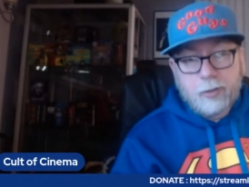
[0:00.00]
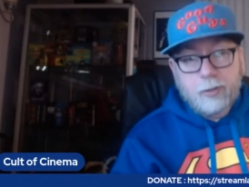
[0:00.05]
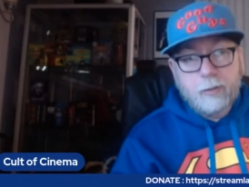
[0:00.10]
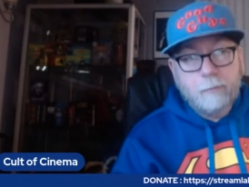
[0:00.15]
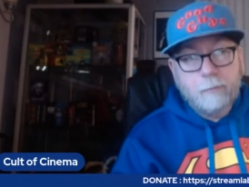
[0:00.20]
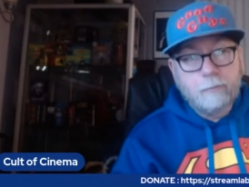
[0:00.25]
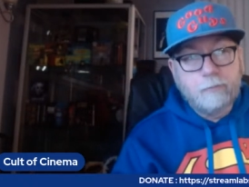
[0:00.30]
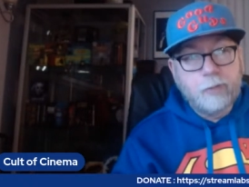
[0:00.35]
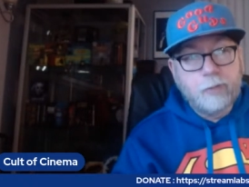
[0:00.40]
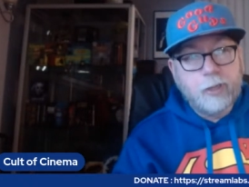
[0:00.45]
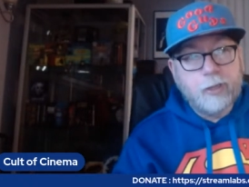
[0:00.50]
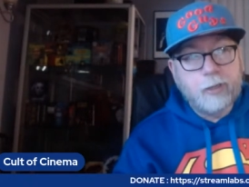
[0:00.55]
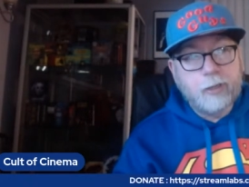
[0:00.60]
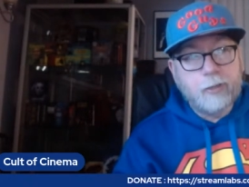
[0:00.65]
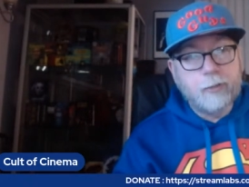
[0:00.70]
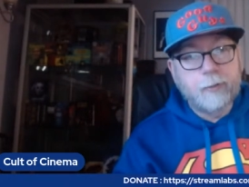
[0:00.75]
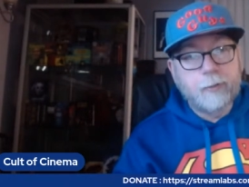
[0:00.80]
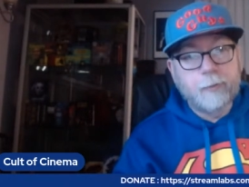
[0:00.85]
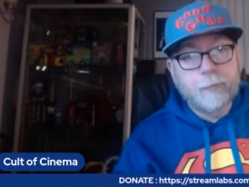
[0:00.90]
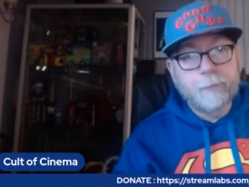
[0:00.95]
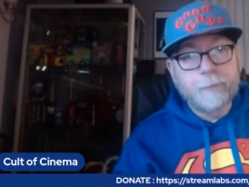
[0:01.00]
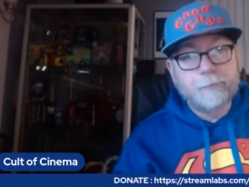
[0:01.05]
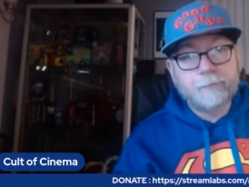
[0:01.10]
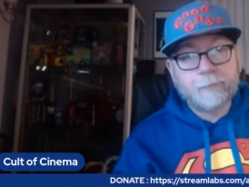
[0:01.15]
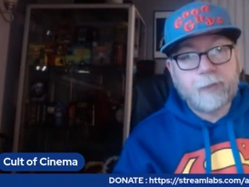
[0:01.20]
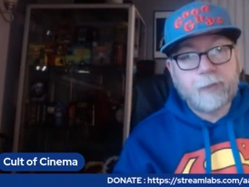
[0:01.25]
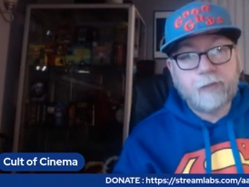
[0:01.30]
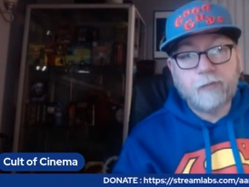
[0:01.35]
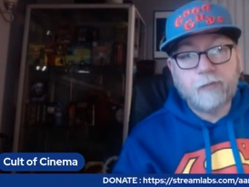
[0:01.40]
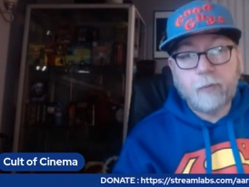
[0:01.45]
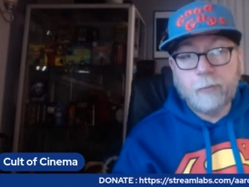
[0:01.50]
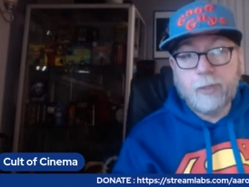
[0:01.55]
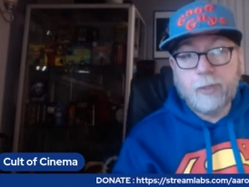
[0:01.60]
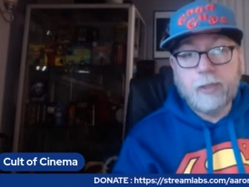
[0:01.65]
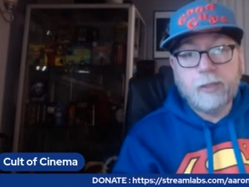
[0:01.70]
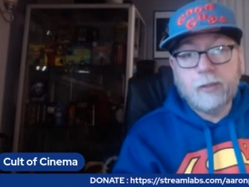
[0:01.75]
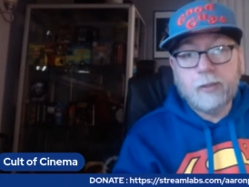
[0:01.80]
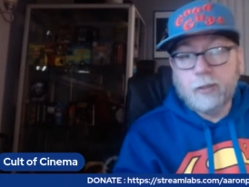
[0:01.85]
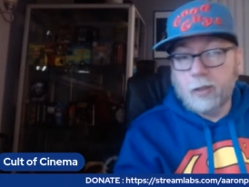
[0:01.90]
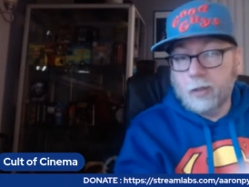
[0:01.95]
But for
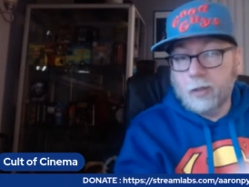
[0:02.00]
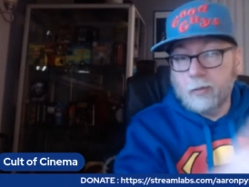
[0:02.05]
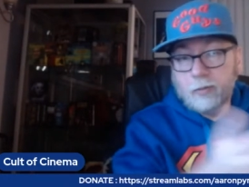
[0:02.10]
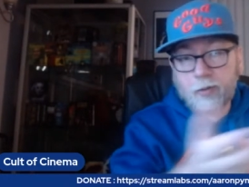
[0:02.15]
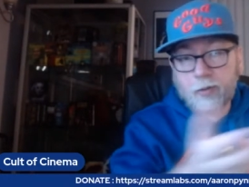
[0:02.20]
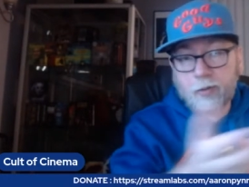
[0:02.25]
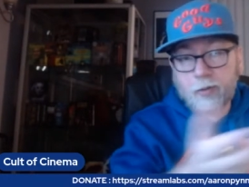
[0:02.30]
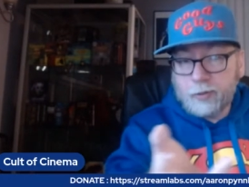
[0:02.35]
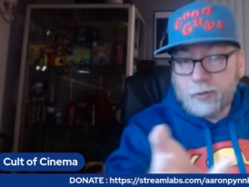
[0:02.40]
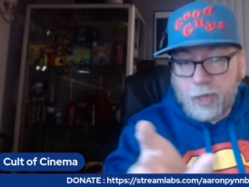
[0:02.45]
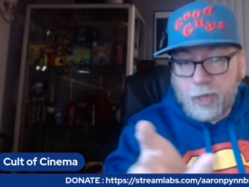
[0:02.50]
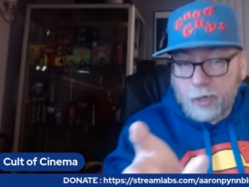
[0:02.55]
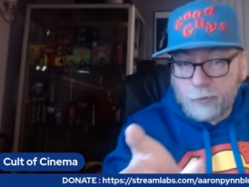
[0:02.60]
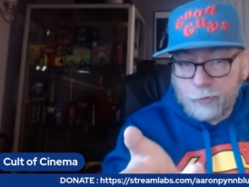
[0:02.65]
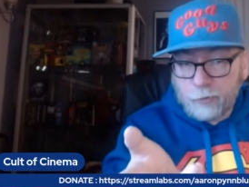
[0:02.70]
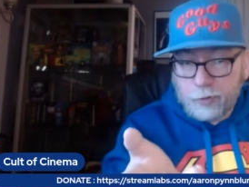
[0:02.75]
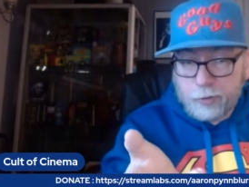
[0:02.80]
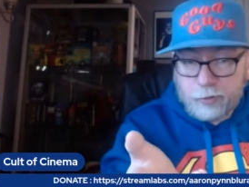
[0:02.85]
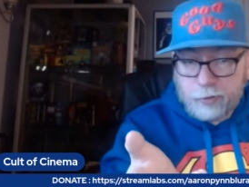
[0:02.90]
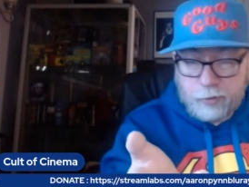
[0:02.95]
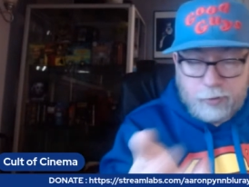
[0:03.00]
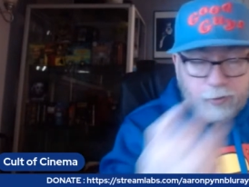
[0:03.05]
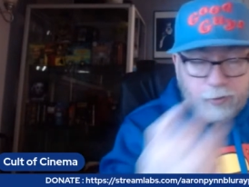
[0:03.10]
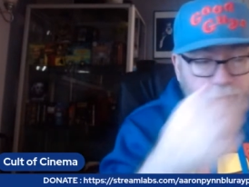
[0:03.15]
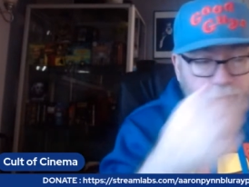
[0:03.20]
me, you know, sacrilege.